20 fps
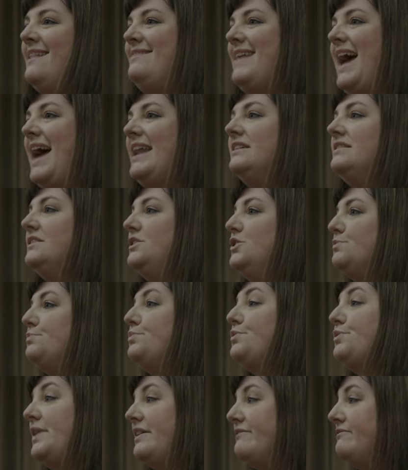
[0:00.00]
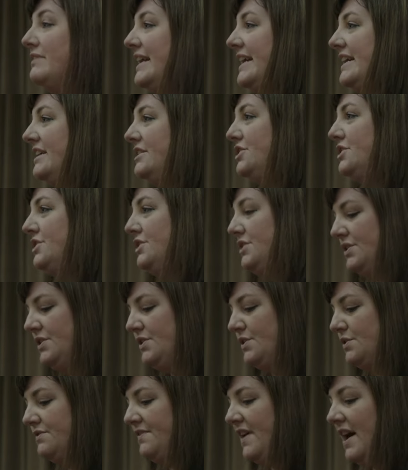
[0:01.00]
That is your privilege to
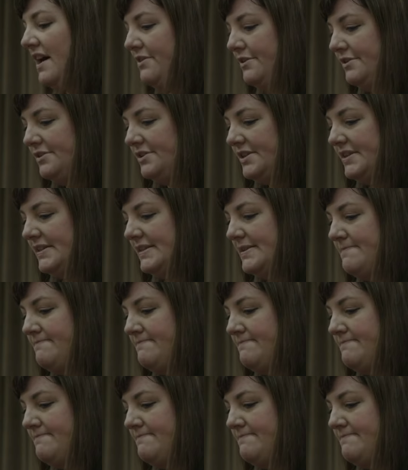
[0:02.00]
serve others.